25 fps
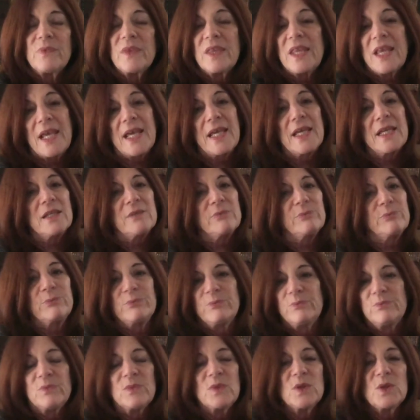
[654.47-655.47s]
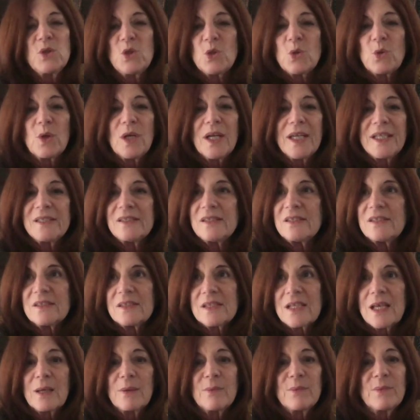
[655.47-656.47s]
they joined
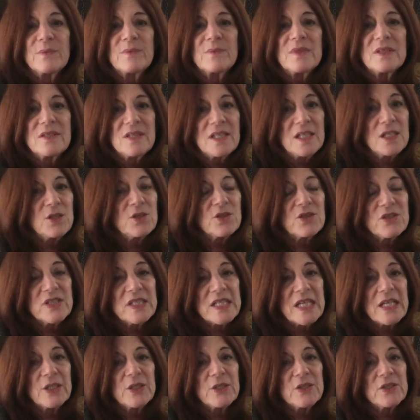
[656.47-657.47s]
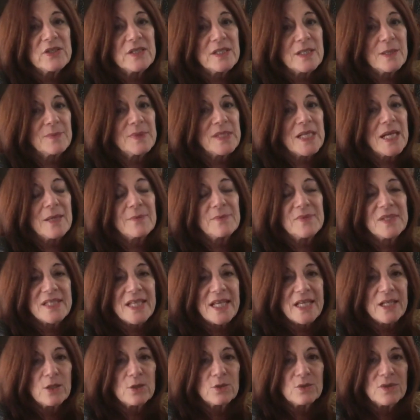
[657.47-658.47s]
some senior centers. Sometimes
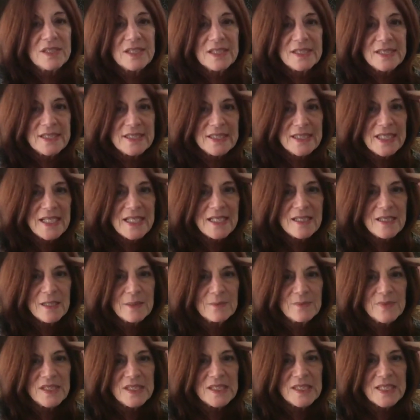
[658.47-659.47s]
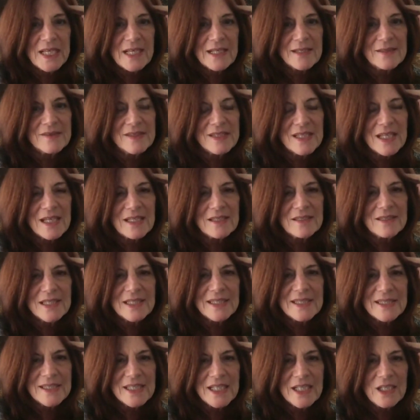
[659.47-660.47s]
they don't see themselves as a
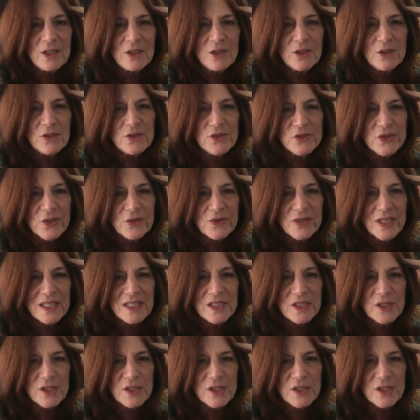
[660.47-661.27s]
senior, so they